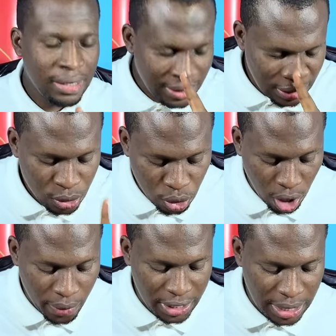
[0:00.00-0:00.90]
this
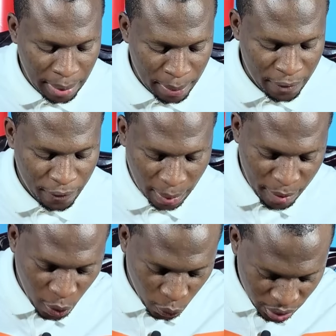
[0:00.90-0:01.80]
story, dear, my main
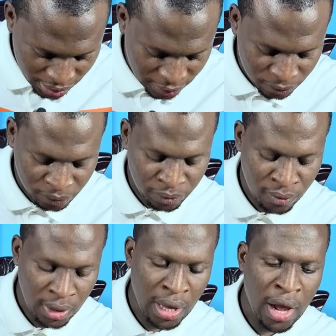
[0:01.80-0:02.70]
farmer, quick.
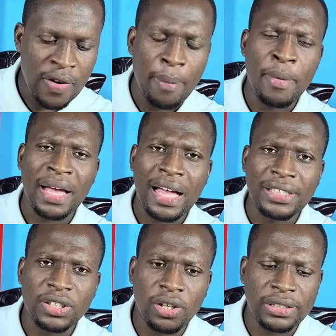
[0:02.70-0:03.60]
And now, maybe
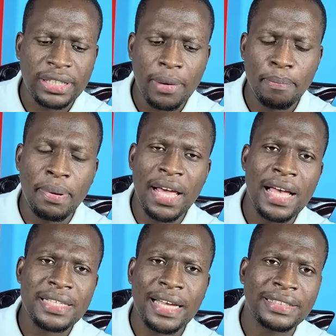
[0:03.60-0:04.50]
catch or say
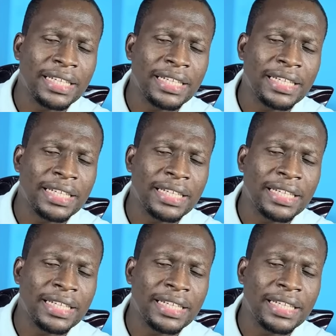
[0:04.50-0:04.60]
players are